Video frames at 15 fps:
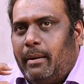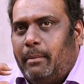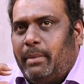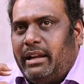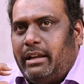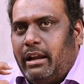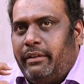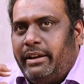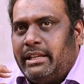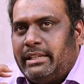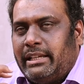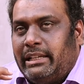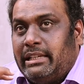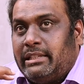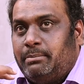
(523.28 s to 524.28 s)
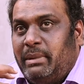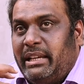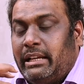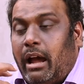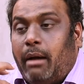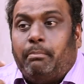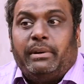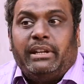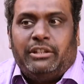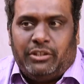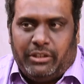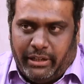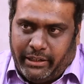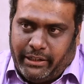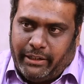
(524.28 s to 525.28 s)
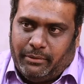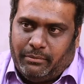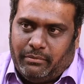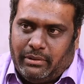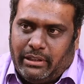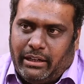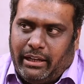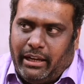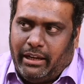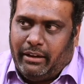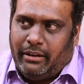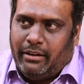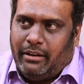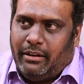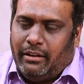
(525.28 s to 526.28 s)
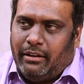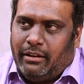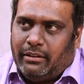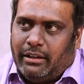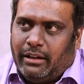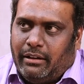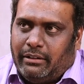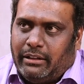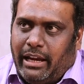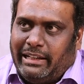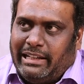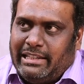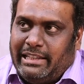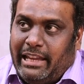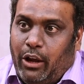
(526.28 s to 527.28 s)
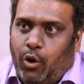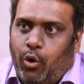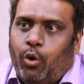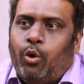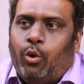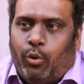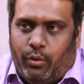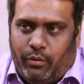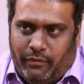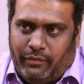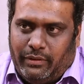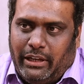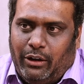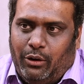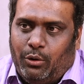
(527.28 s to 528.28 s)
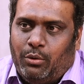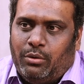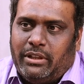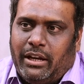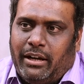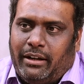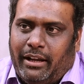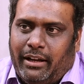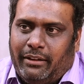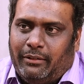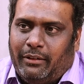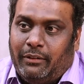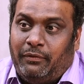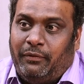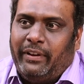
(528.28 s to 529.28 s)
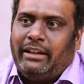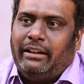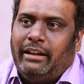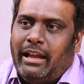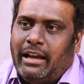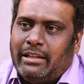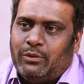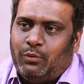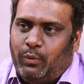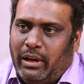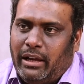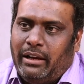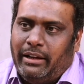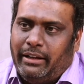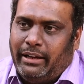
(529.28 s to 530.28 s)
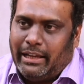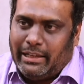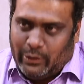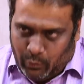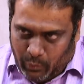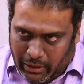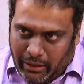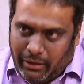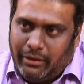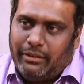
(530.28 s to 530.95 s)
But now it is being appreciated that, hey, at least they know. They know that, hey, if it does well, it does well.